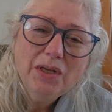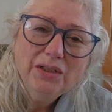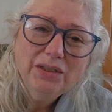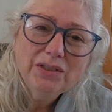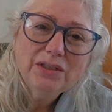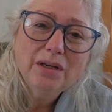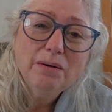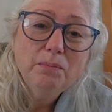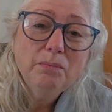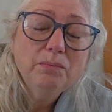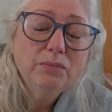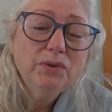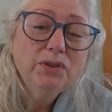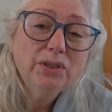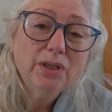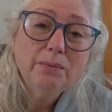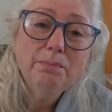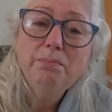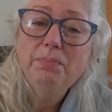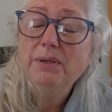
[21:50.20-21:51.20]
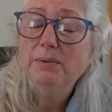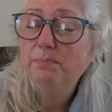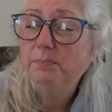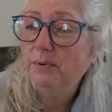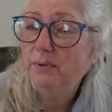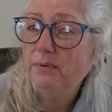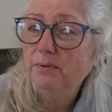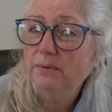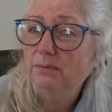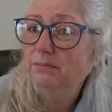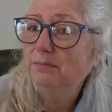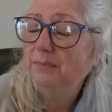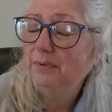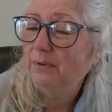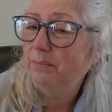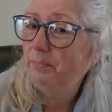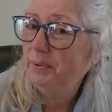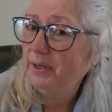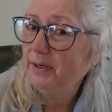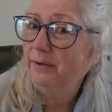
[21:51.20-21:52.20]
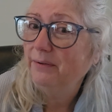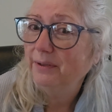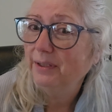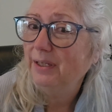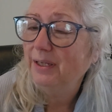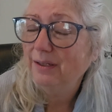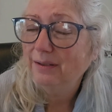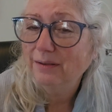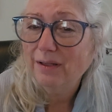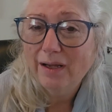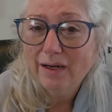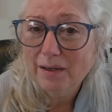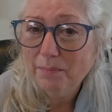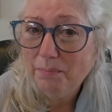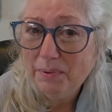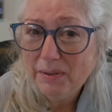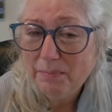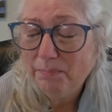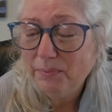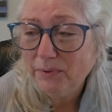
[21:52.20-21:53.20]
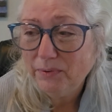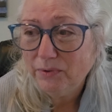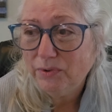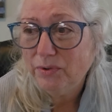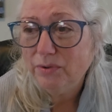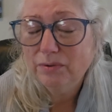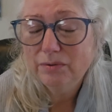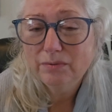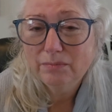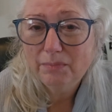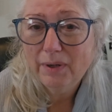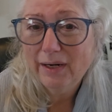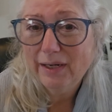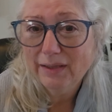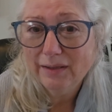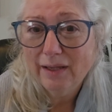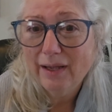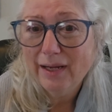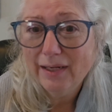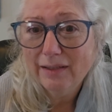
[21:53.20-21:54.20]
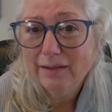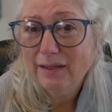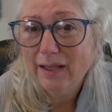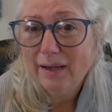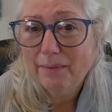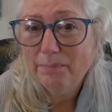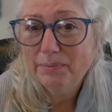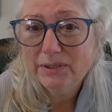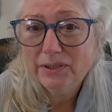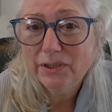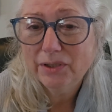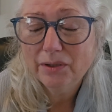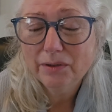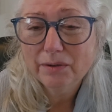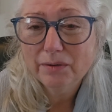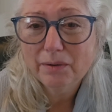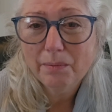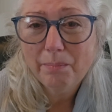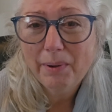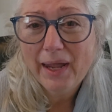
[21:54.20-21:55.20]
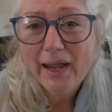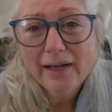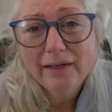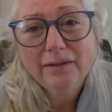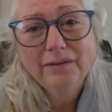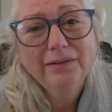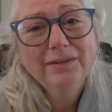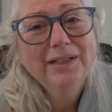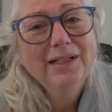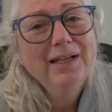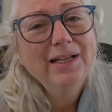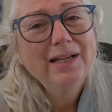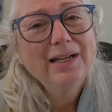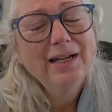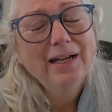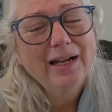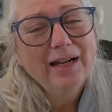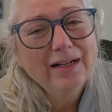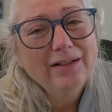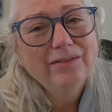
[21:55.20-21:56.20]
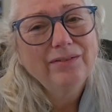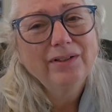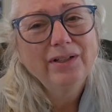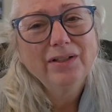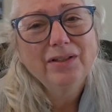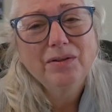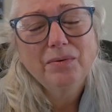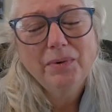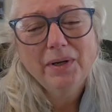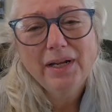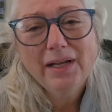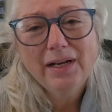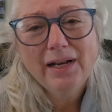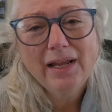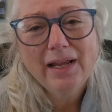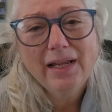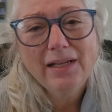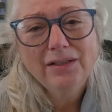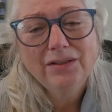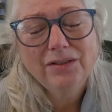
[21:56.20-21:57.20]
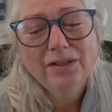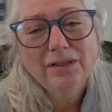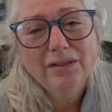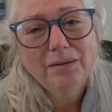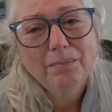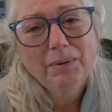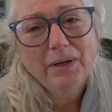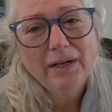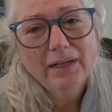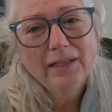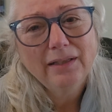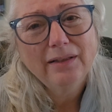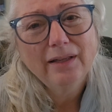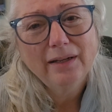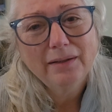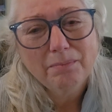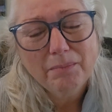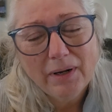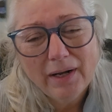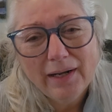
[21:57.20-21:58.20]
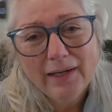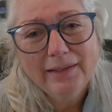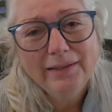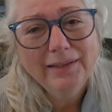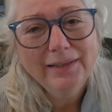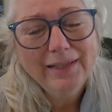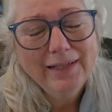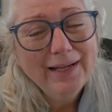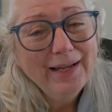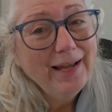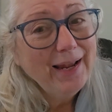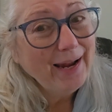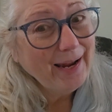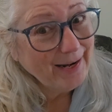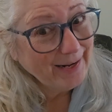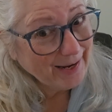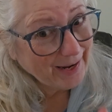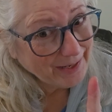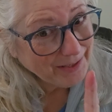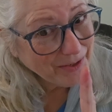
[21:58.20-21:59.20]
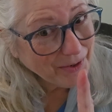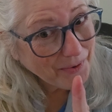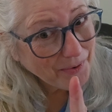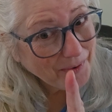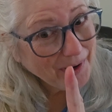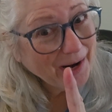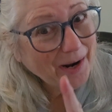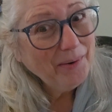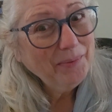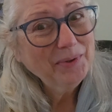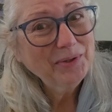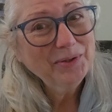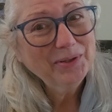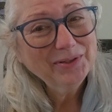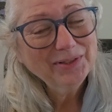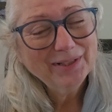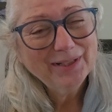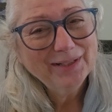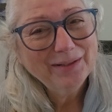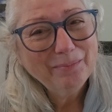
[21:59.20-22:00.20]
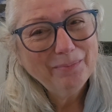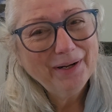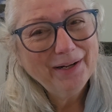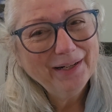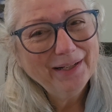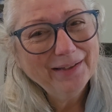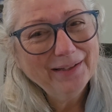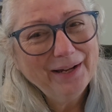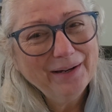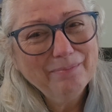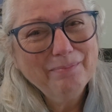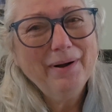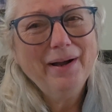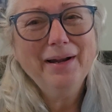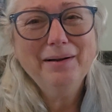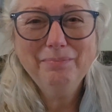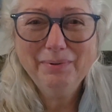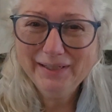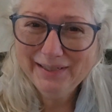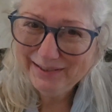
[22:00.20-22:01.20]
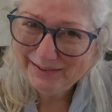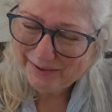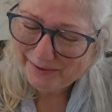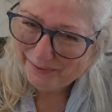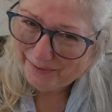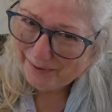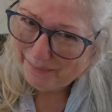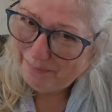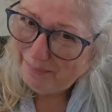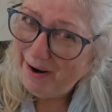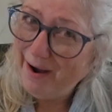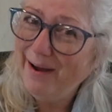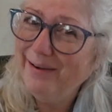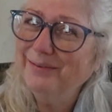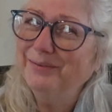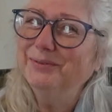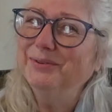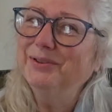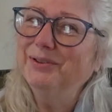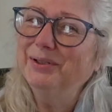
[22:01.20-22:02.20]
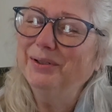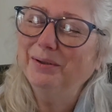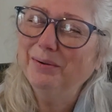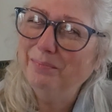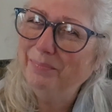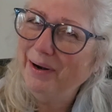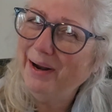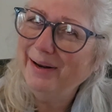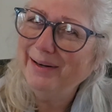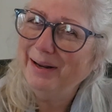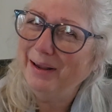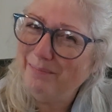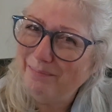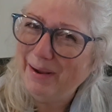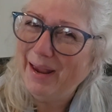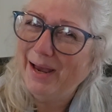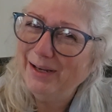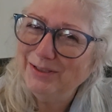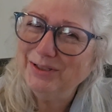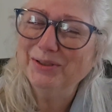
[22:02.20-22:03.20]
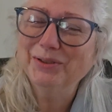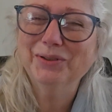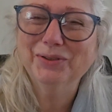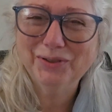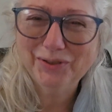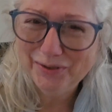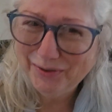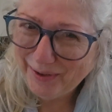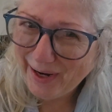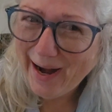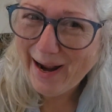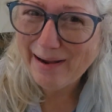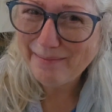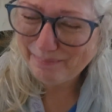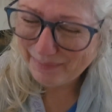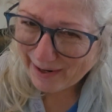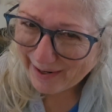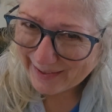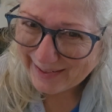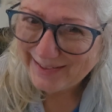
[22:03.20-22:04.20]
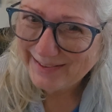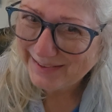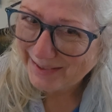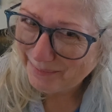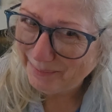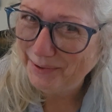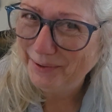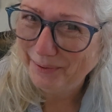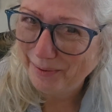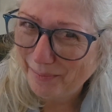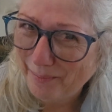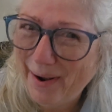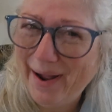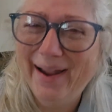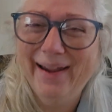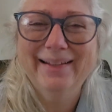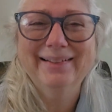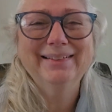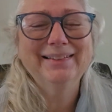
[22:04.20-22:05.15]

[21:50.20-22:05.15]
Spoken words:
some people, apparently a lot of people might like that particular pattern. I don't like the way it hangs on a body like mine. And I know how it looks on a body like mine because there are models. There are brand ambassadors who have bodies similar to mine.